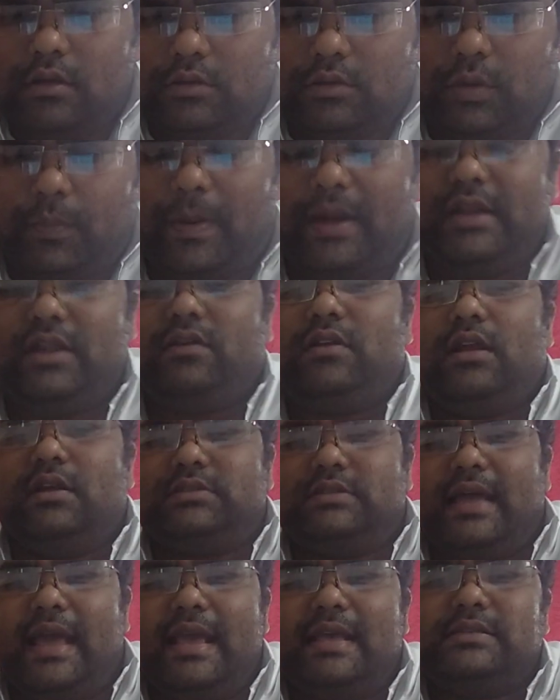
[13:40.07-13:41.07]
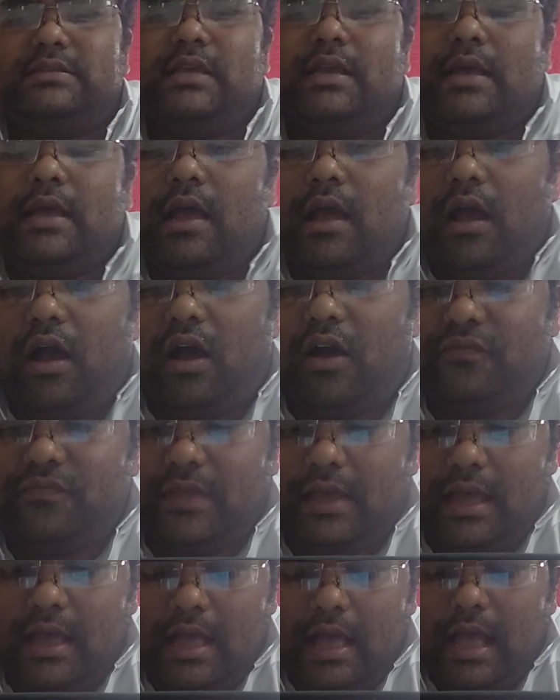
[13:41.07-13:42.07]
to particular size
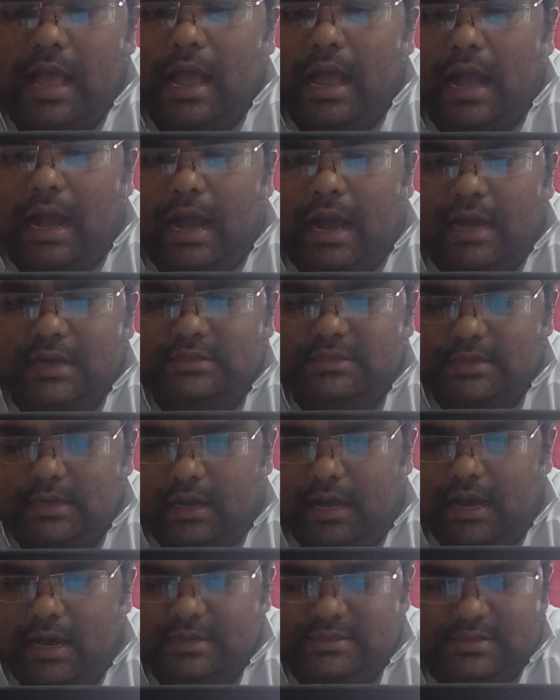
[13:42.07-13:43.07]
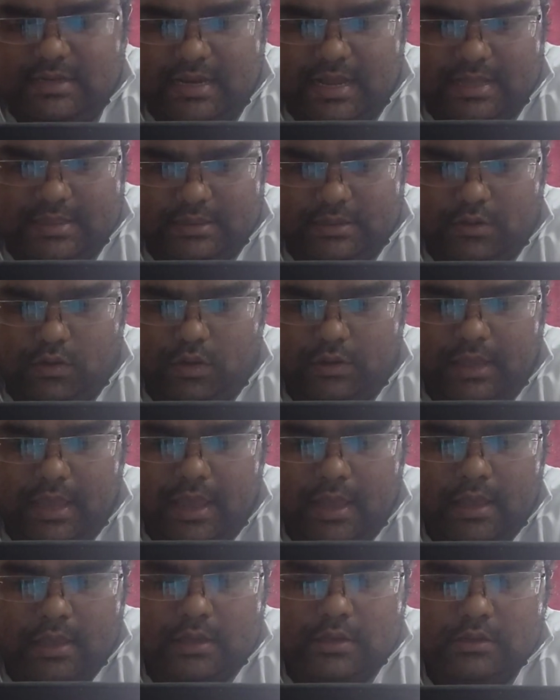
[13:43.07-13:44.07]
of the arch length.
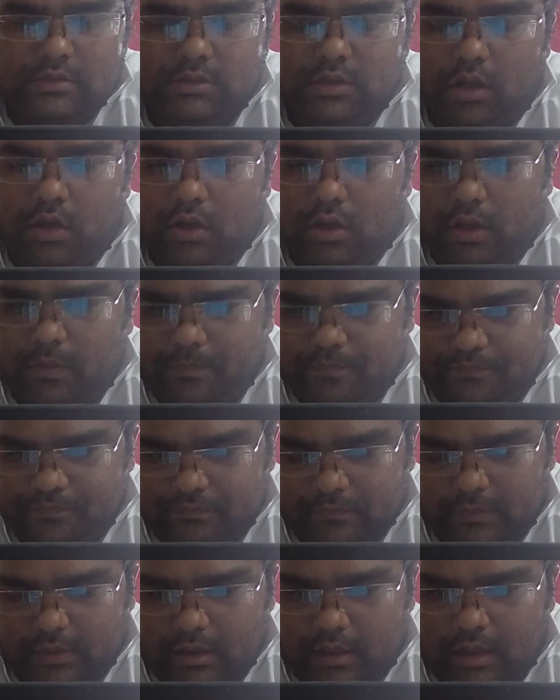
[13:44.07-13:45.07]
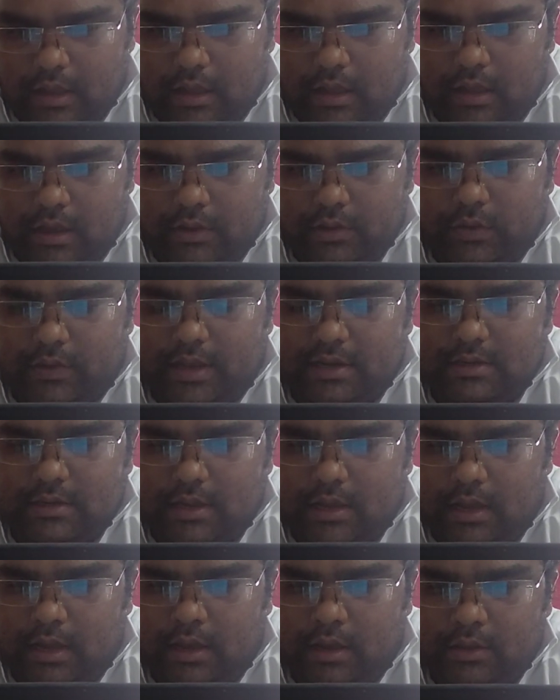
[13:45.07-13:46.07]
Okay, so you
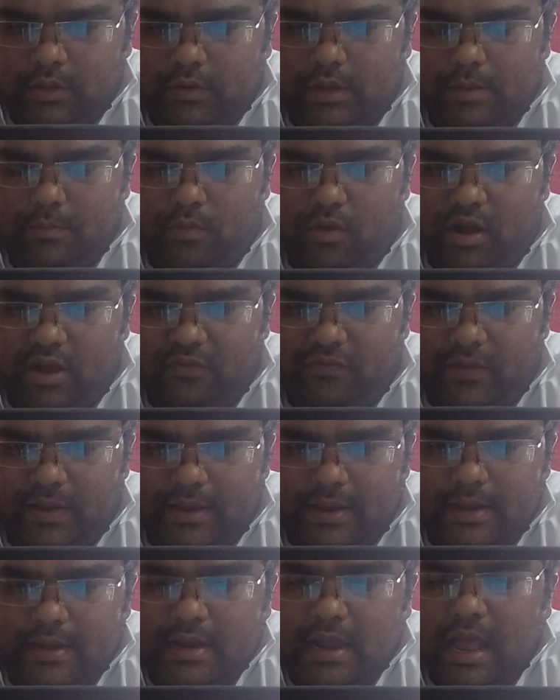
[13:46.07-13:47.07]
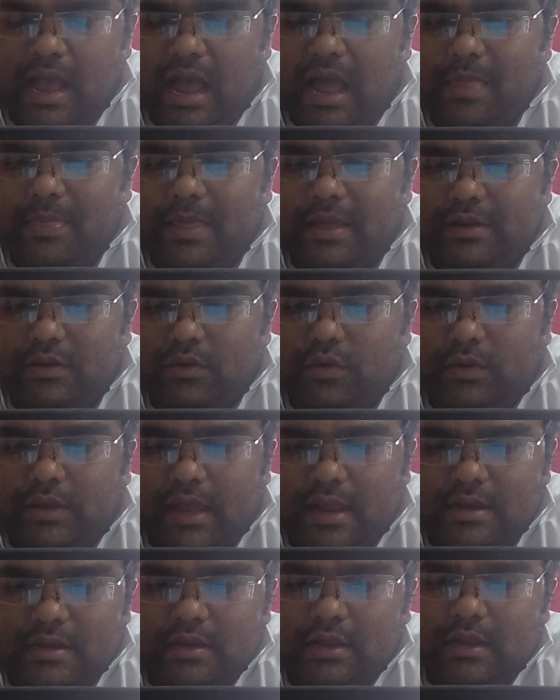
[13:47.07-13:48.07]
can modify it, and then you
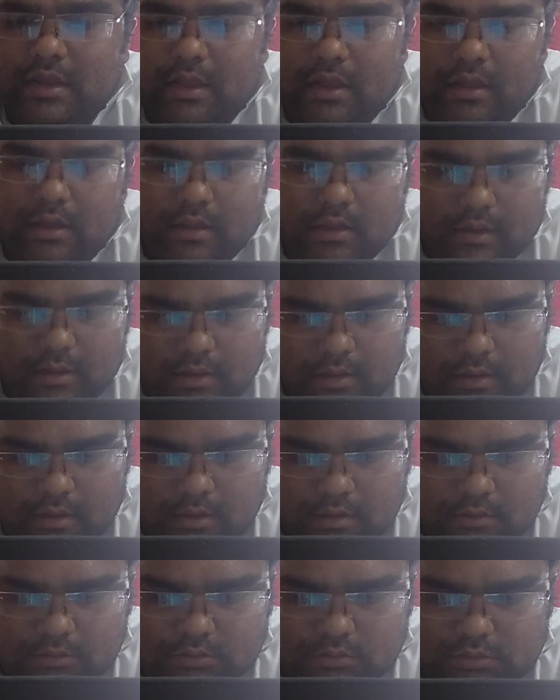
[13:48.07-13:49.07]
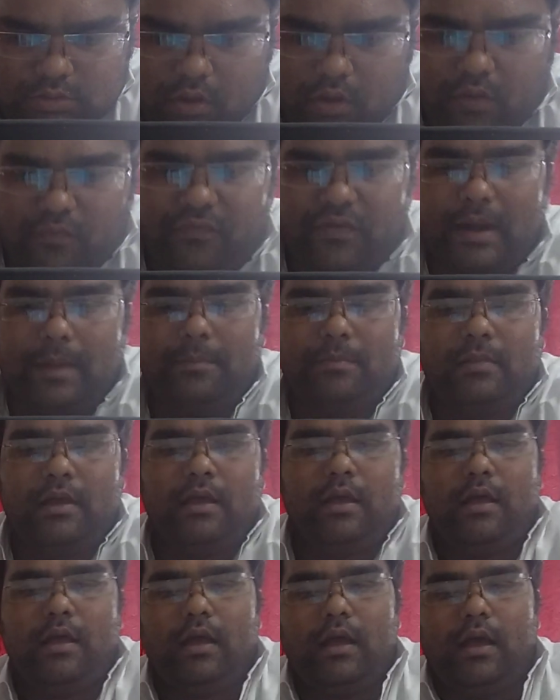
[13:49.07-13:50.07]
can, so from
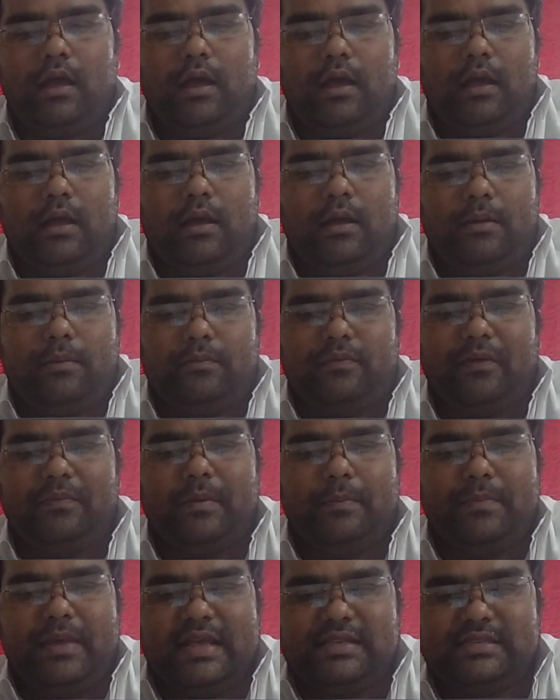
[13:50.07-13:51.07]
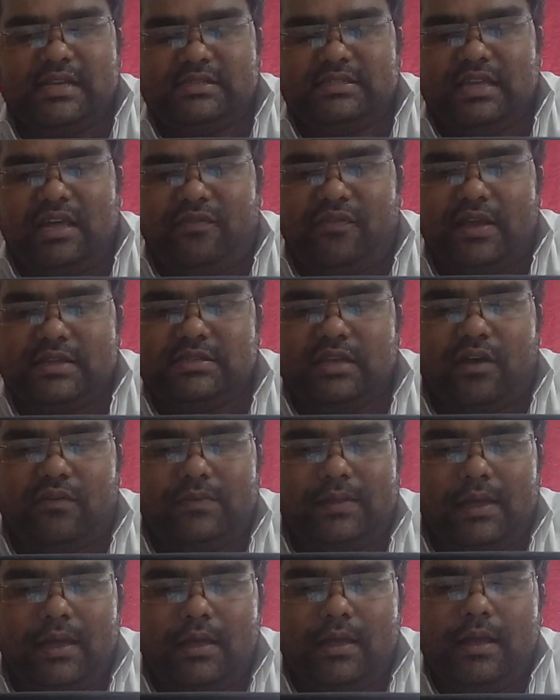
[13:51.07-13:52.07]
the mesial surface
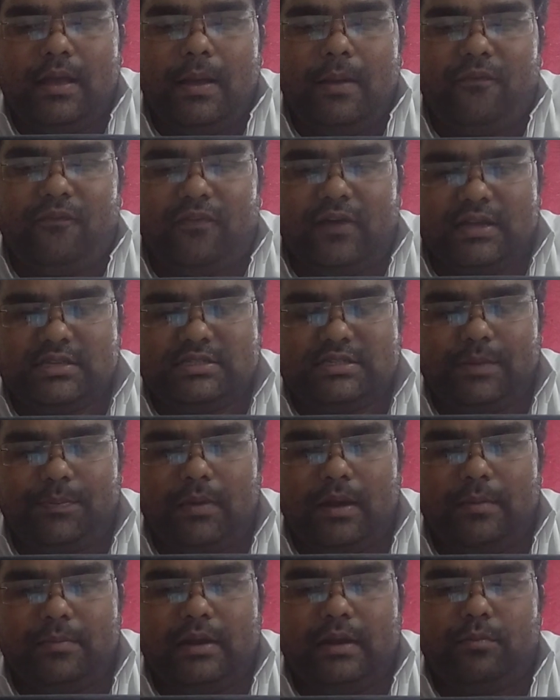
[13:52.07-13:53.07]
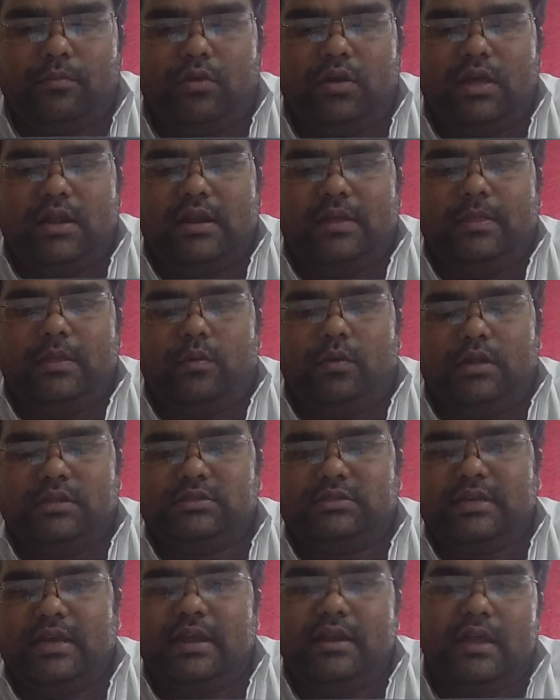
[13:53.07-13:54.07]
of the first permanent molar on the
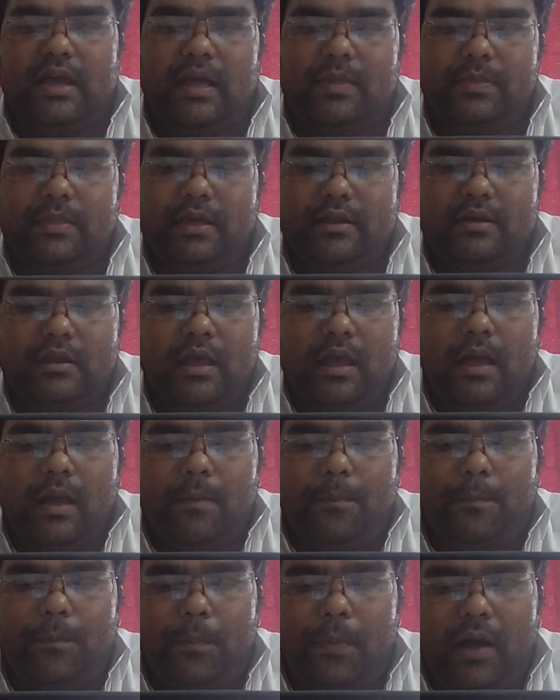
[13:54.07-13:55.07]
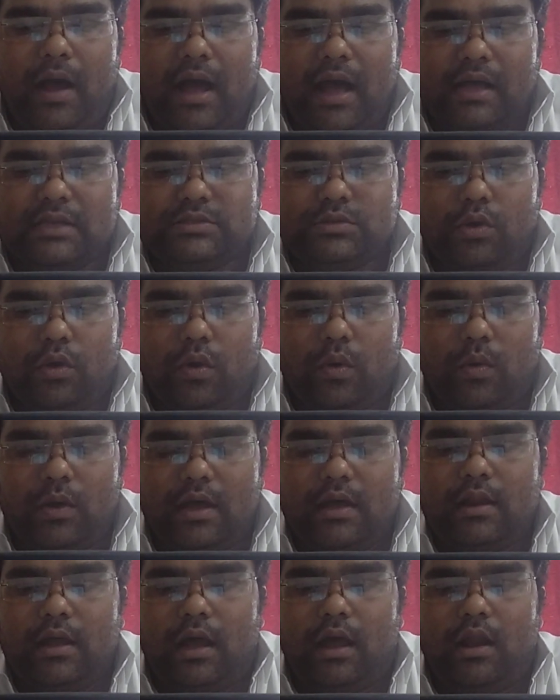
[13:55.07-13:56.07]
one side, and then pass
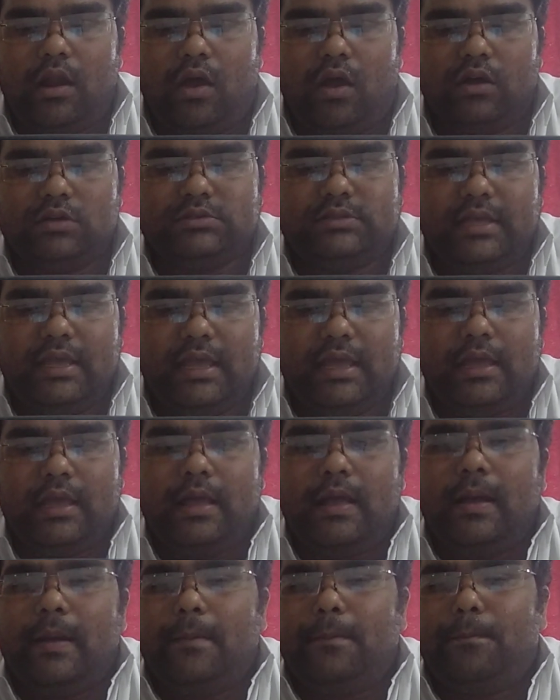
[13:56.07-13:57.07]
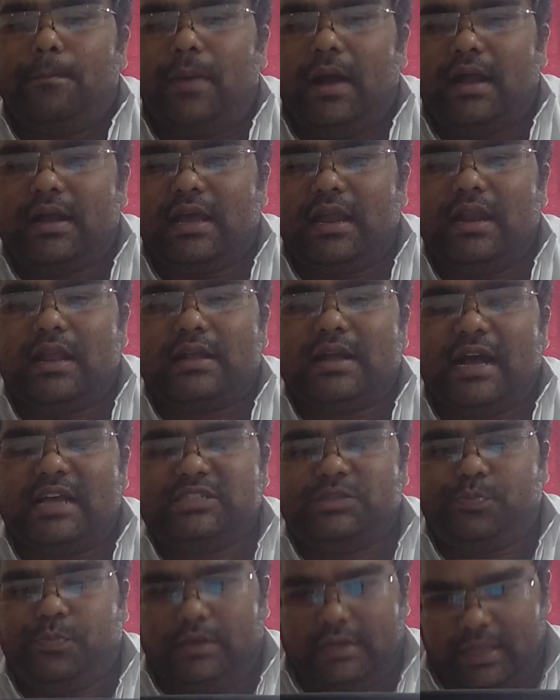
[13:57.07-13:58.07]
over along the buccal
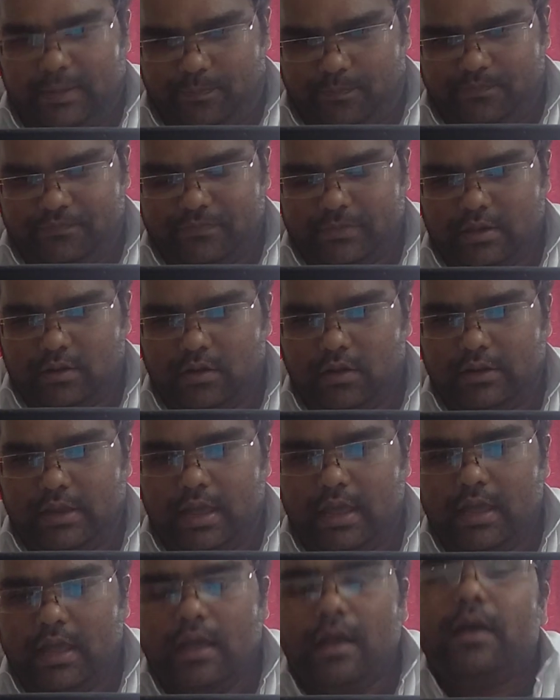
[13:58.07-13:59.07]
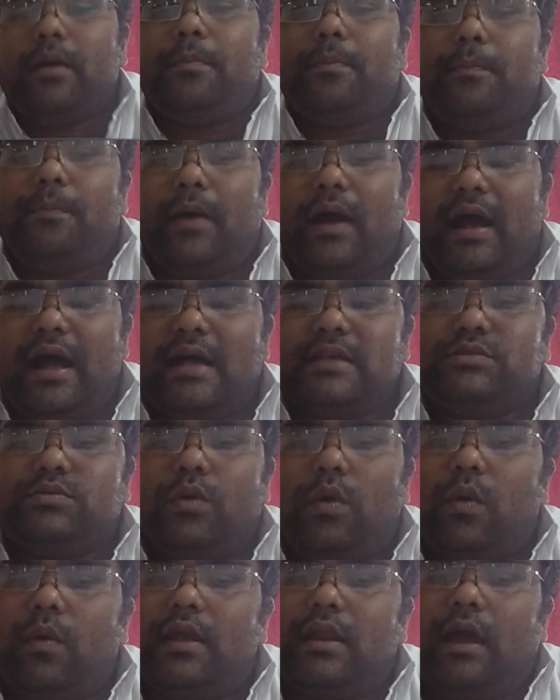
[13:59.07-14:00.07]
cusp tip. Okay, pass
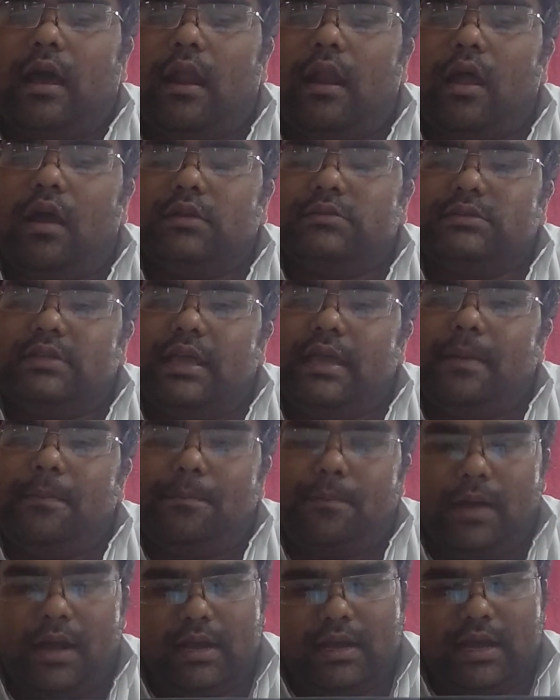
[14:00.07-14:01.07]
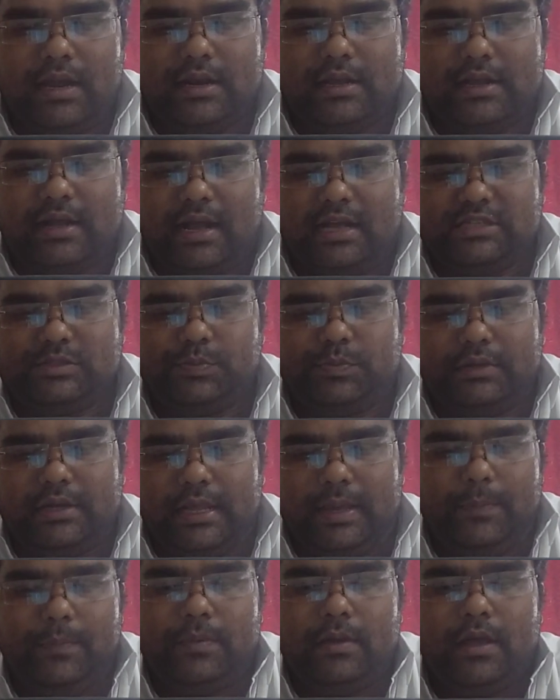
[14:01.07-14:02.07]
over along the buccal cusp
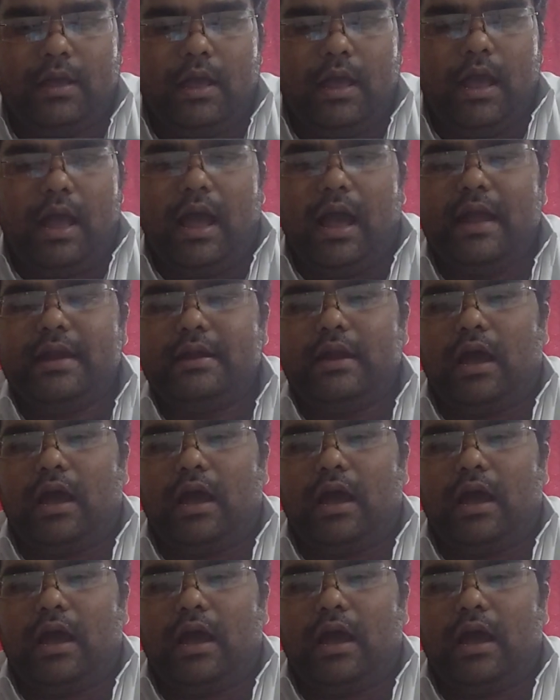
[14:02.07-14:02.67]
tip and